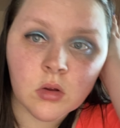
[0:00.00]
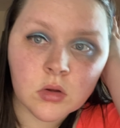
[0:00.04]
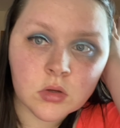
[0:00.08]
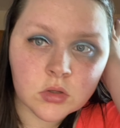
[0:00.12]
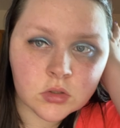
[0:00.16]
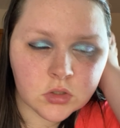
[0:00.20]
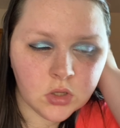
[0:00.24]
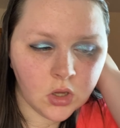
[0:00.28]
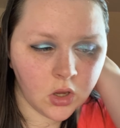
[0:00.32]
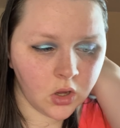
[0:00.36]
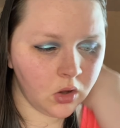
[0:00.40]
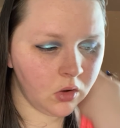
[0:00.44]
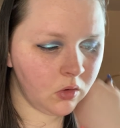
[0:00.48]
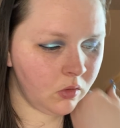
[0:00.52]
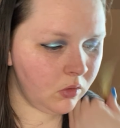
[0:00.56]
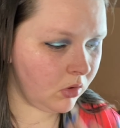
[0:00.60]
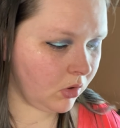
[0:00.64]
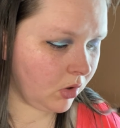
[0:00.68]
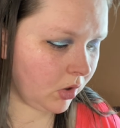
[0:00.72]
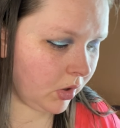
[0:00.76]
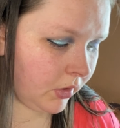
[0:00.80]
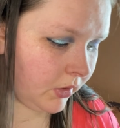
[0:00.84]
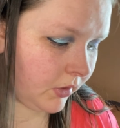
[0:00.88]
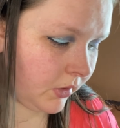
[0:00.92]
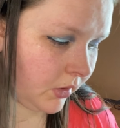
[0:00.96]
So
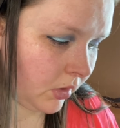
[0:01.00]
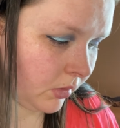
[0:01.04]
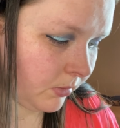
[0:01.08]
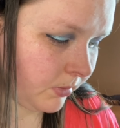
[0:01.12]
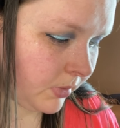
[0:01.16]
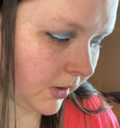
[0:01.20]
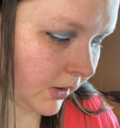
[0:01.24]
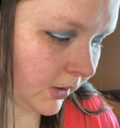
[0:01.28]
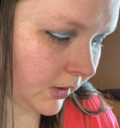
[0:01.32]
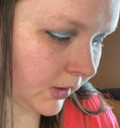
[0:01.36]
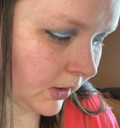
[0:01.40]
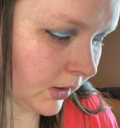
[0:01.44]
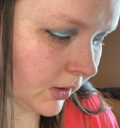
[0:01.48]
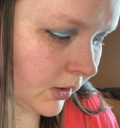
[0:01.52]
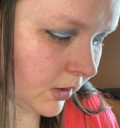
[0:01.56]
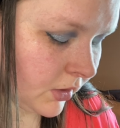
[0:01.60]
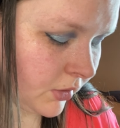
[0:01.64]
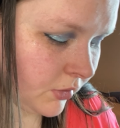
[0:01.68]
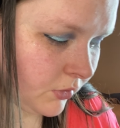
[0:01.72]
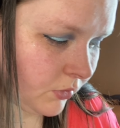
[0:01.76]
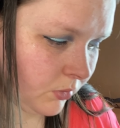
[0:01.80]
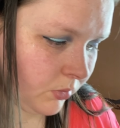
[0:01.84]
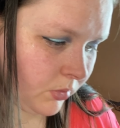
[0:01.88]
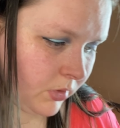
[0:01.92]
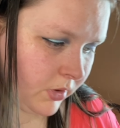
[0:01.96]
I'll go back
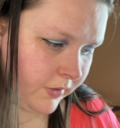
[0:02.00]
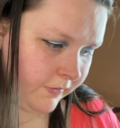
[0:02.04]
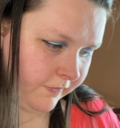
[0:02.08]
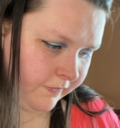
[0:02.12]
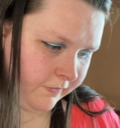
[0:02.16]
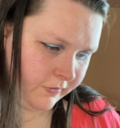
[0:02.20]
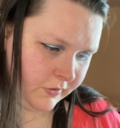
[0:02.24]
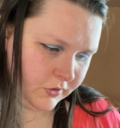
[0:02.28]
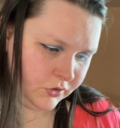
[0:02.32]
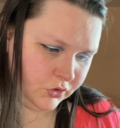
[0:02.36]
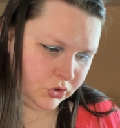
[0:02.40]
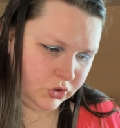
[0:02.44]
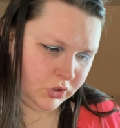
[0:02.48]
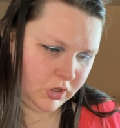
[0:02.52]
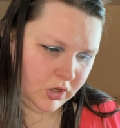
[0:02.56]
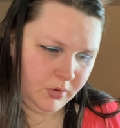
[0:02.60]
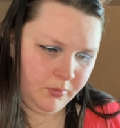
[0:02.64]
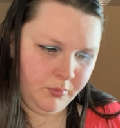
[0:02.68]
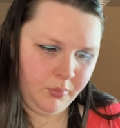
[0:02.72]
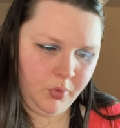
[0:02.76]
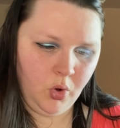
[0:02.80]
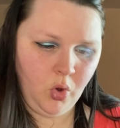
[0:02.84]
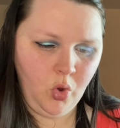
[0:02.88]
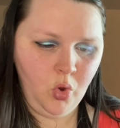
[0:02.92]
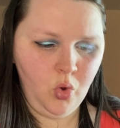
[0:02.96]
in with the shade
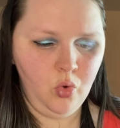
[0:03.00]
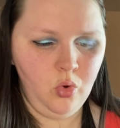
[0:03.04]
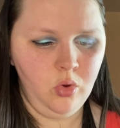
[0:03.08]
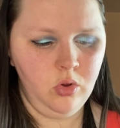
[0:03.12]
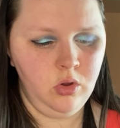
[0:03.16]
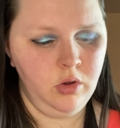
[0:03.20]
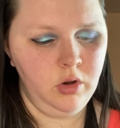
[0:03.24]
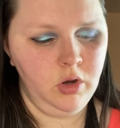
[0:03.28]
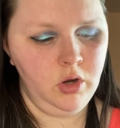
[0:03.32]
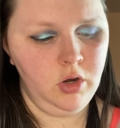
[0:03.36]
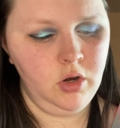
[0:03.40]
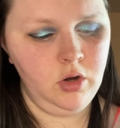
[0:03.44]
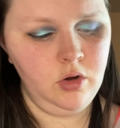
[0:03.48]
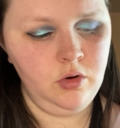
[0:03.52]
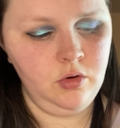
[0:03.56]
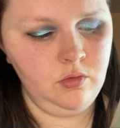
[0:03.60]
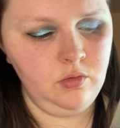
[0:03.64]
Polar,